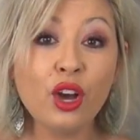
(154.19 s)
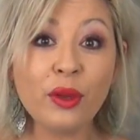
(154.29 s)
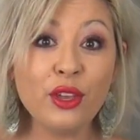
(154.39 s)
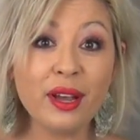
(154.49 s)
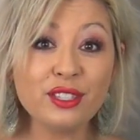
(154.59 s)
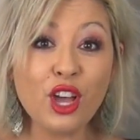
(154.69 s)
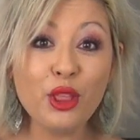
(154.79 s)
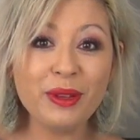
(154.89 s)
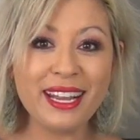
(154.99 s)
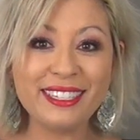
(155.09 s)
Okay, you guys,
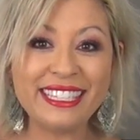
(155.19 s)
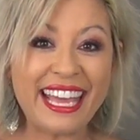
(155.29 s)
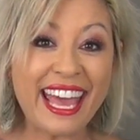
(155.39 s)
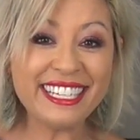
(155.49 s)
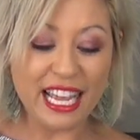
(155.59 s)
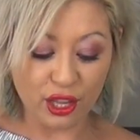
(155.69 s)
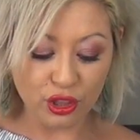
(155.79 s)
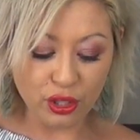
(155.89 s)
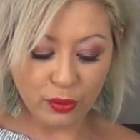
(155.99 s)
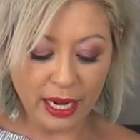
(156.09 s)
all the way down to the end,
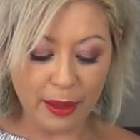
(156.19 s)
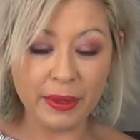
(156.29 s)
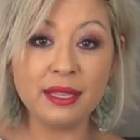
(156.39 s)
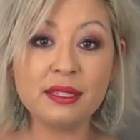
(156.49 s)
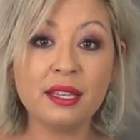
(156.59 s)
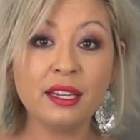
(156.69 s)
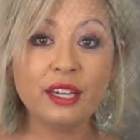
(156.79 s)
and look what happens.